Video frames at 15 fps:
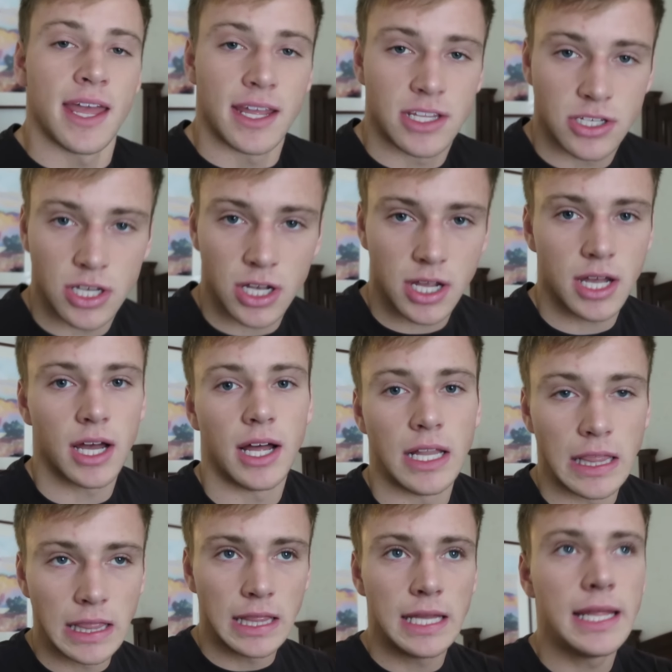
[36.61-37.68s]
It took a
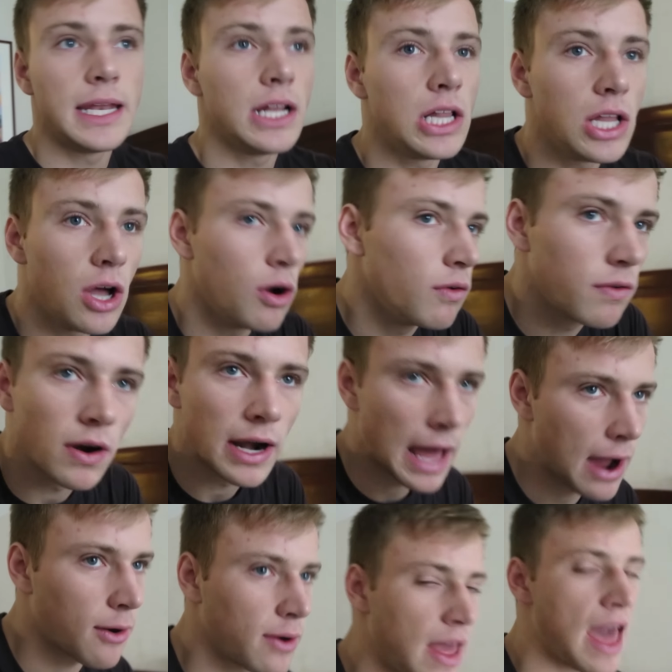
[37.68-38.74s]
little over an
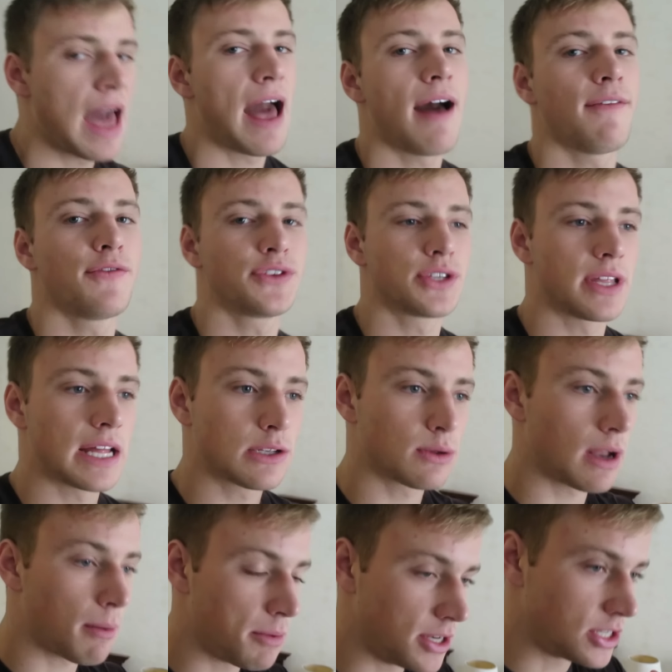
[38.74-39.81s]
hour and a half, so that's
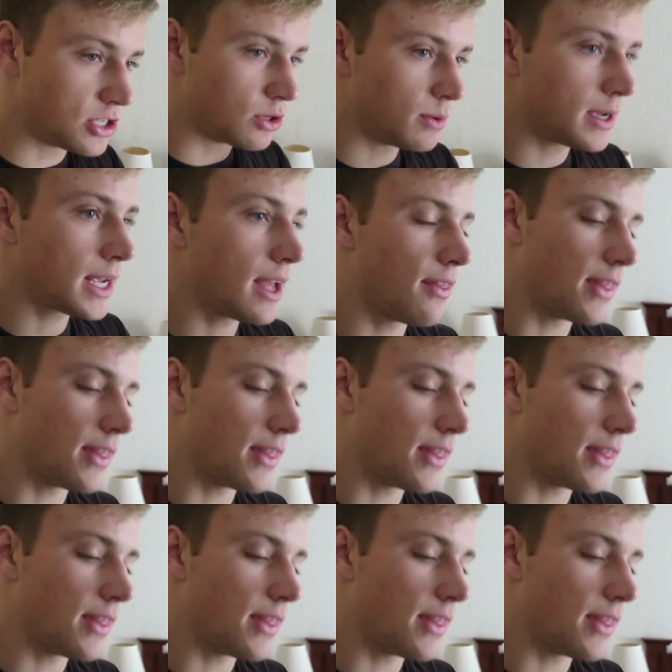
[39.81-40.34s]
what I've been doing.